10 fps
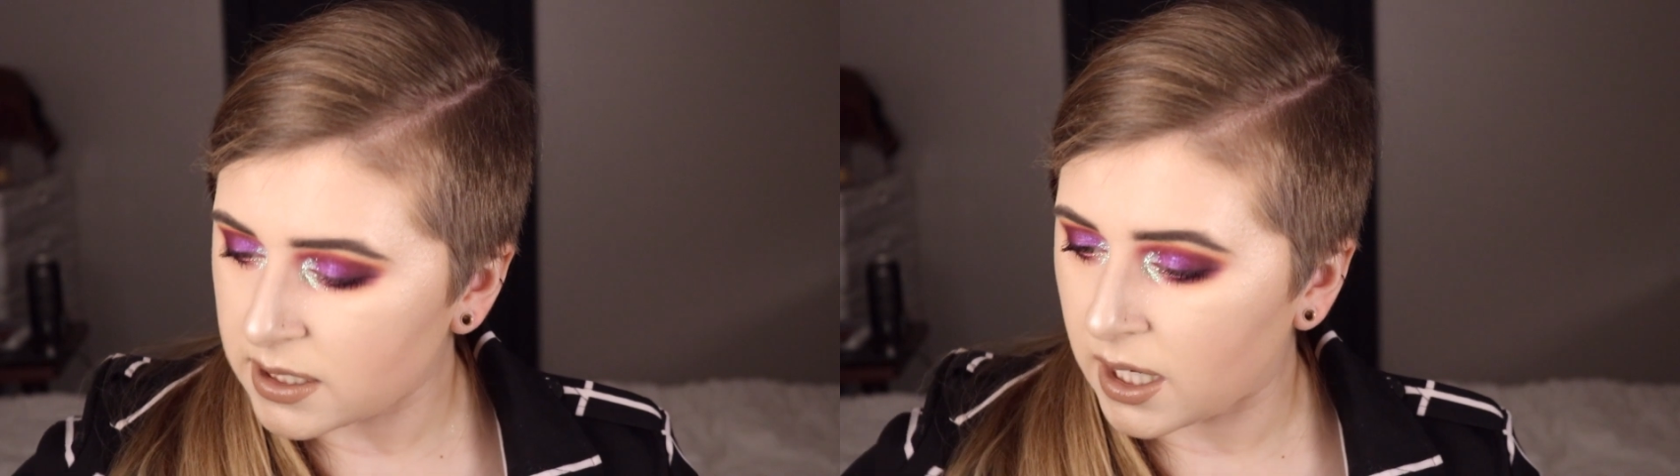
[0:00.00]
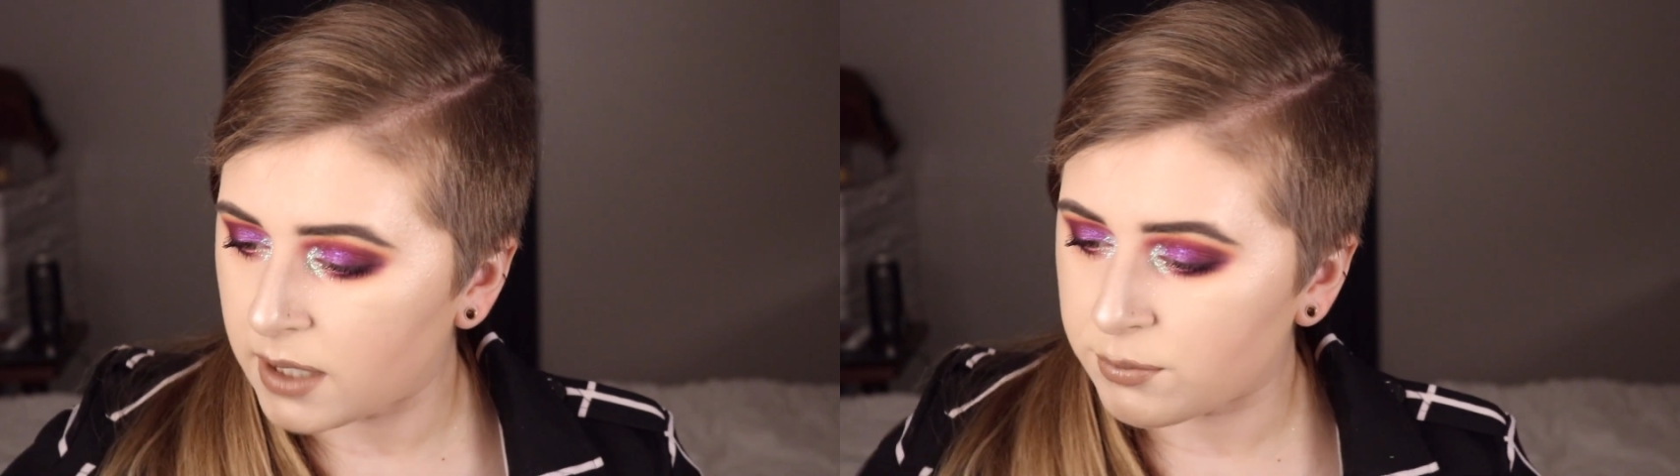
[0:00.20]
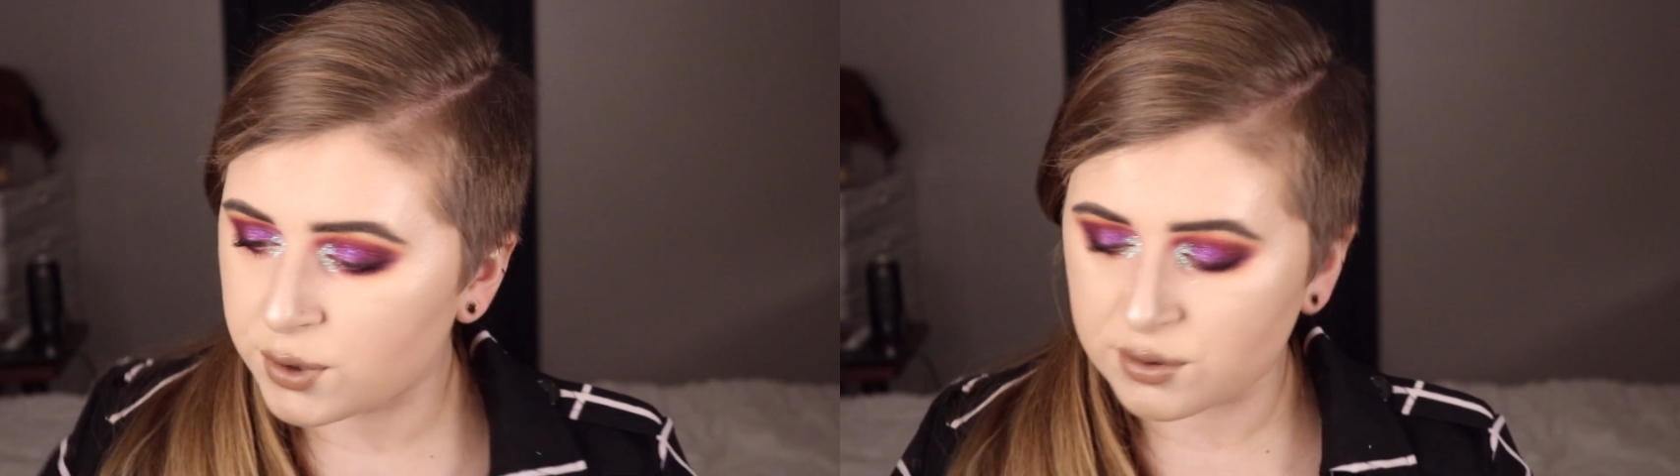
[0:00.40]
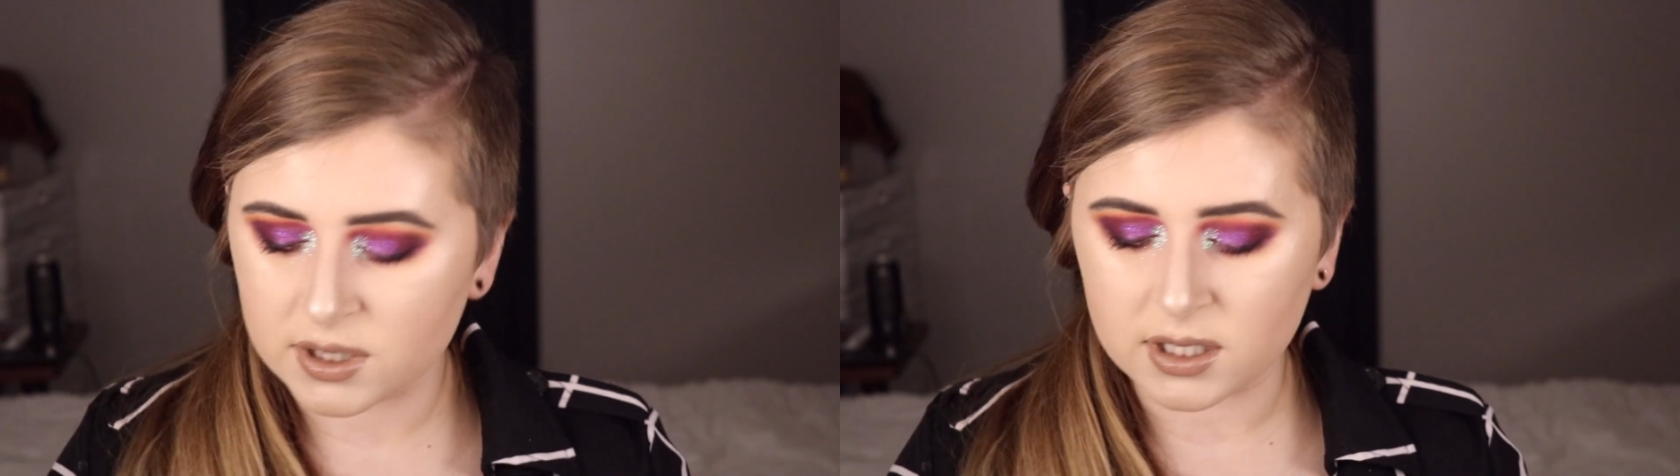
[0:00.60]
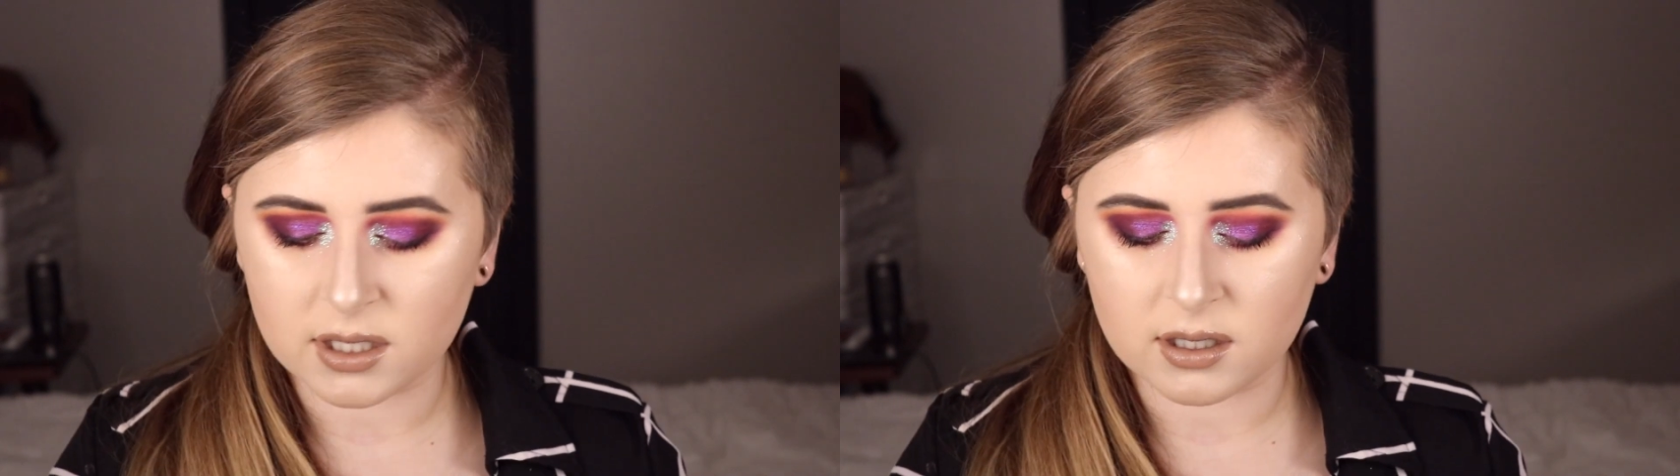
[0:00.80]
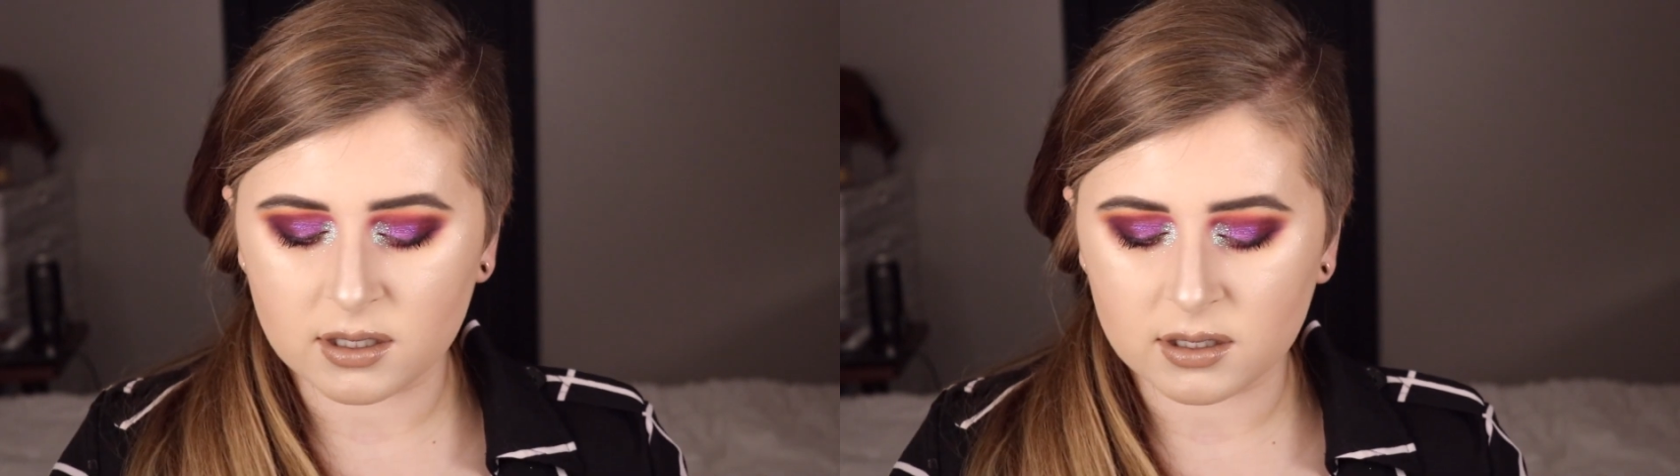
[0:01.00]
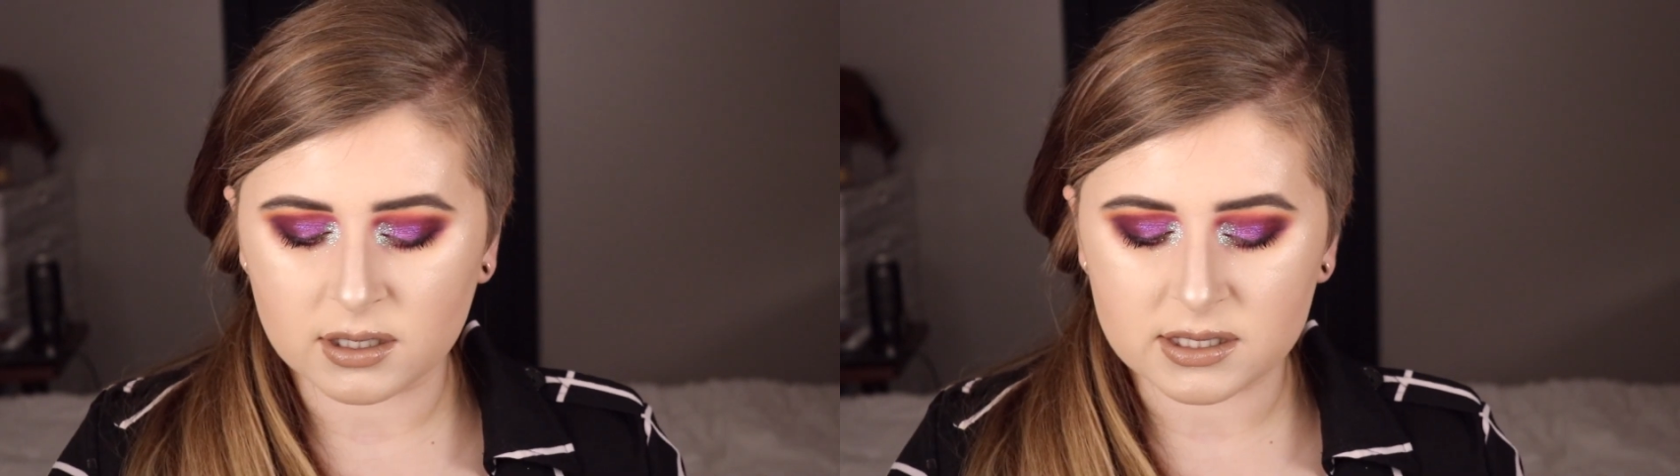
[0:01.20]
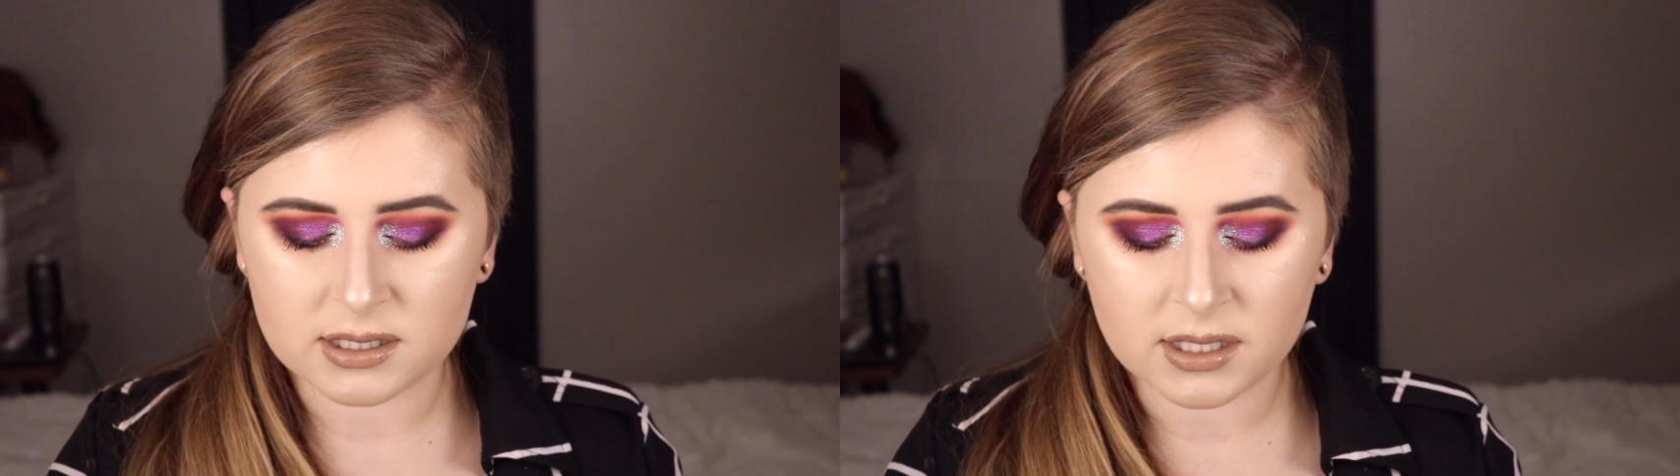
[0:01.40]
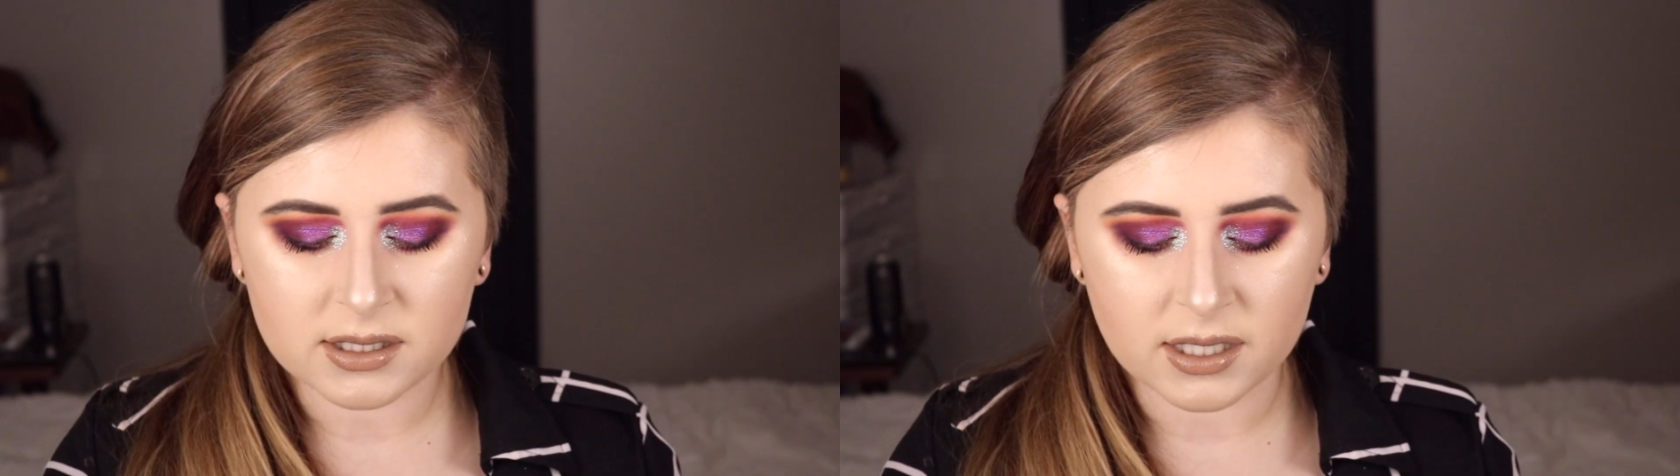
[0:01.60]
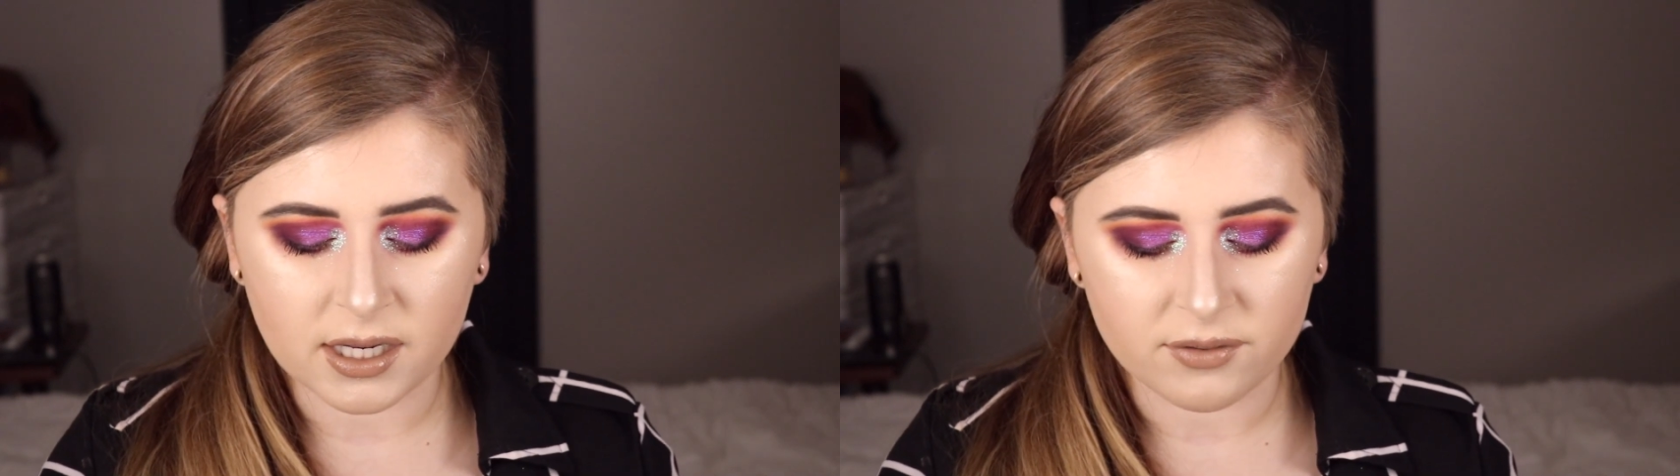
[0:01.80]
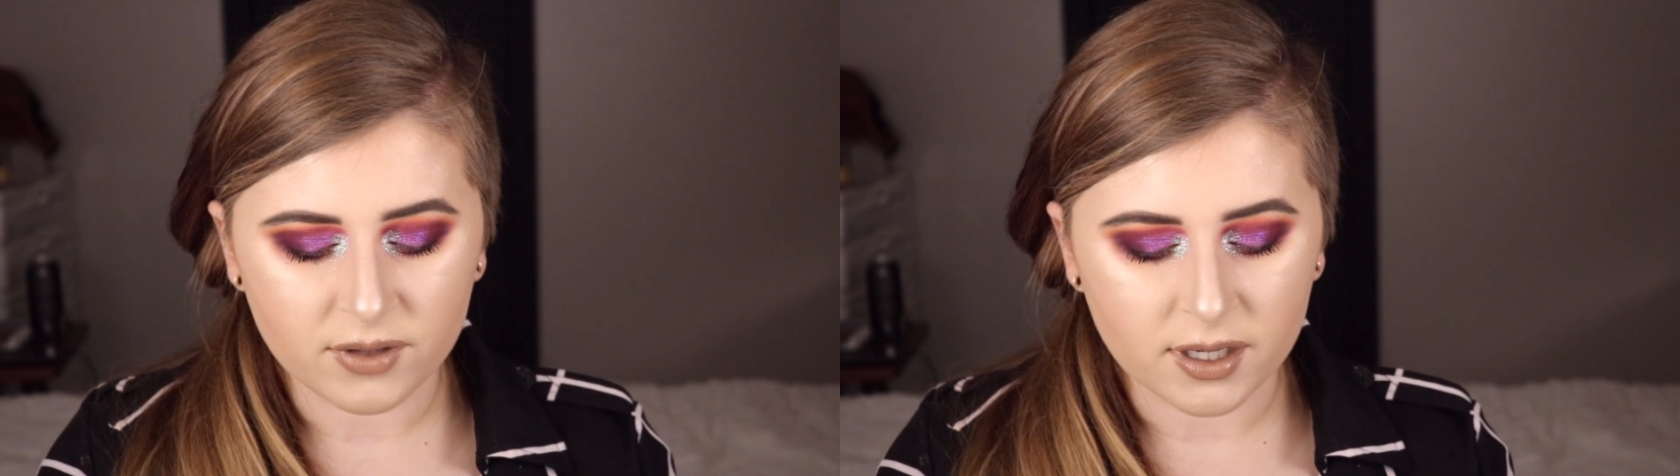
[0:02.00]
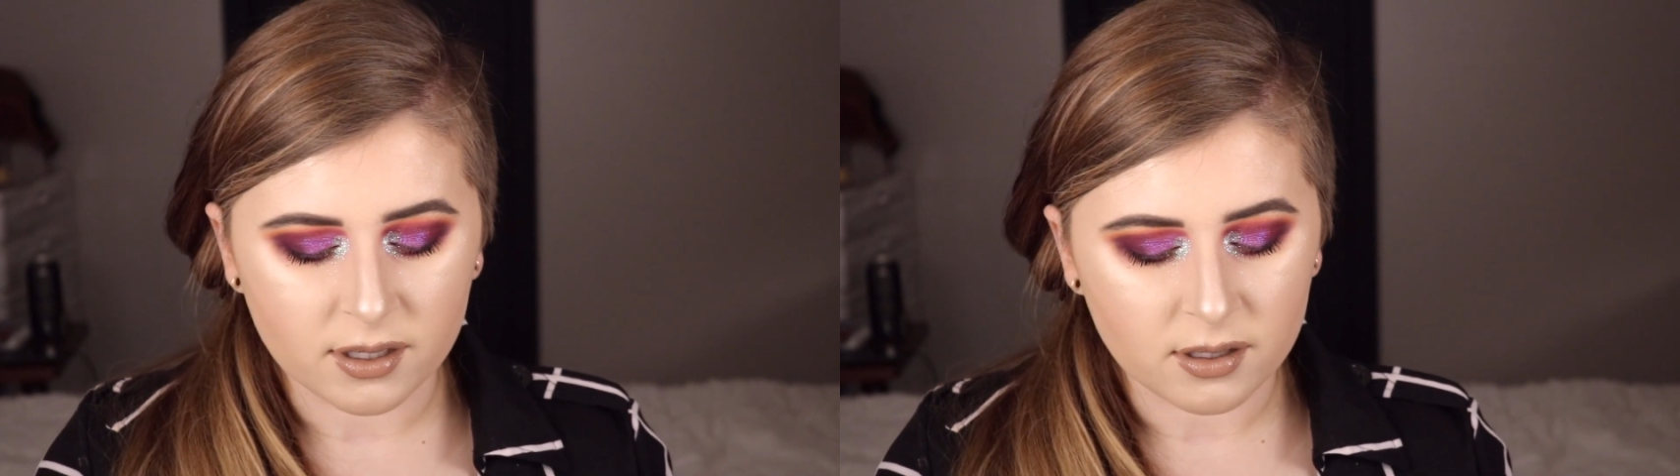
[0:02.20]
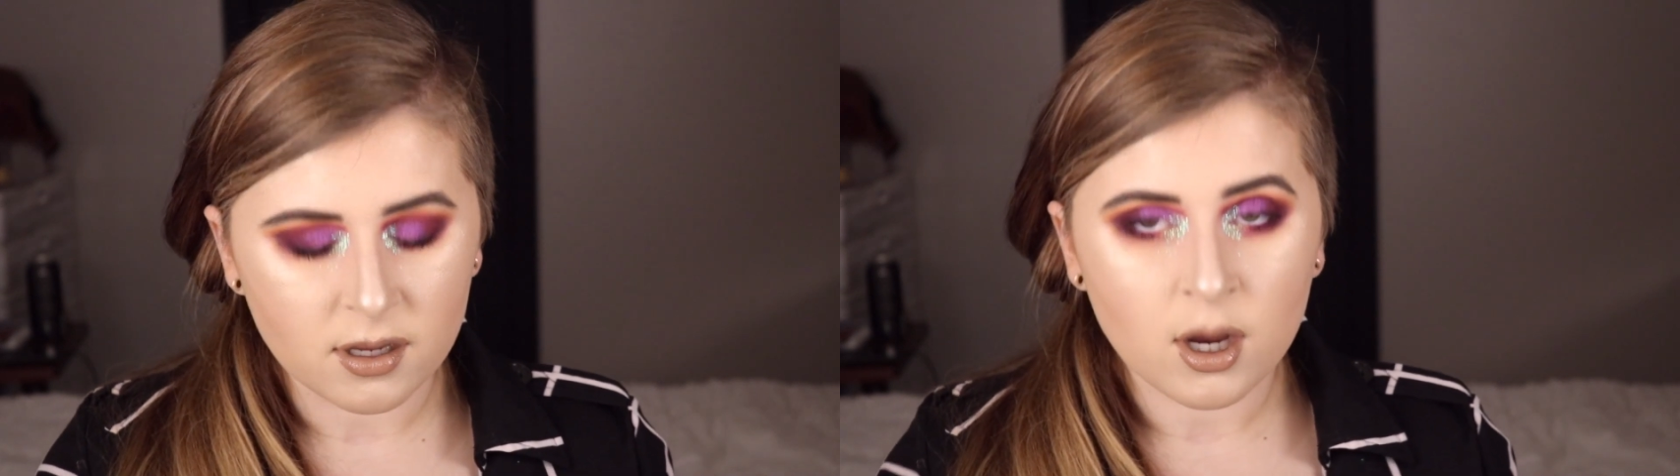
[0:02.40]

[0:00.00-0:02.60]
I'm using the Skindinavia